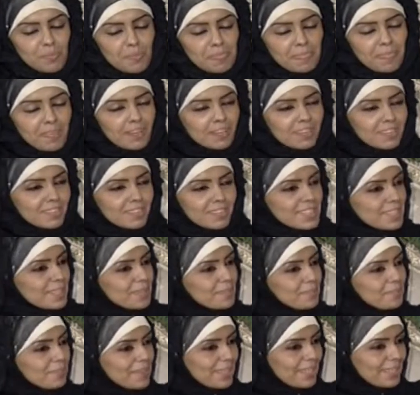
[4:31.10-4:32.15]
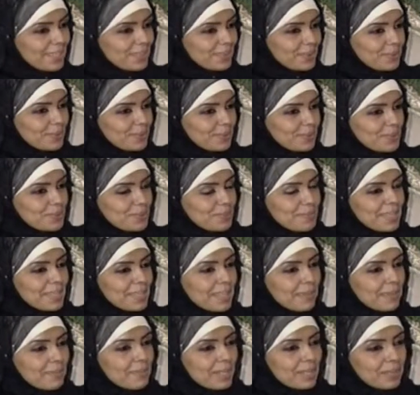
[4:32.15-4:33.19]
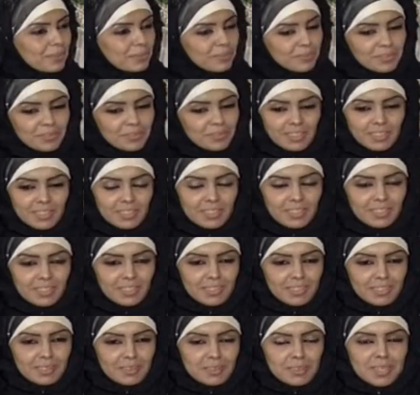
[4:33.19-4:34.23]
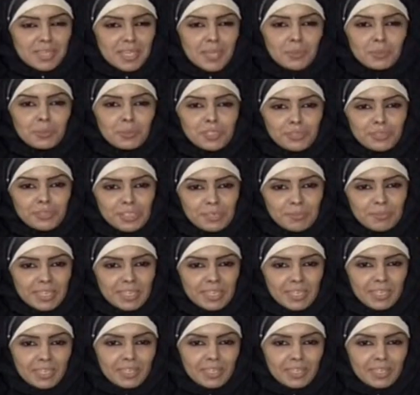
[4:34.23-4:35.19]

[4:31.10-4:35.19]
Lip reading: Let's come back to speak about Saudi Arabia,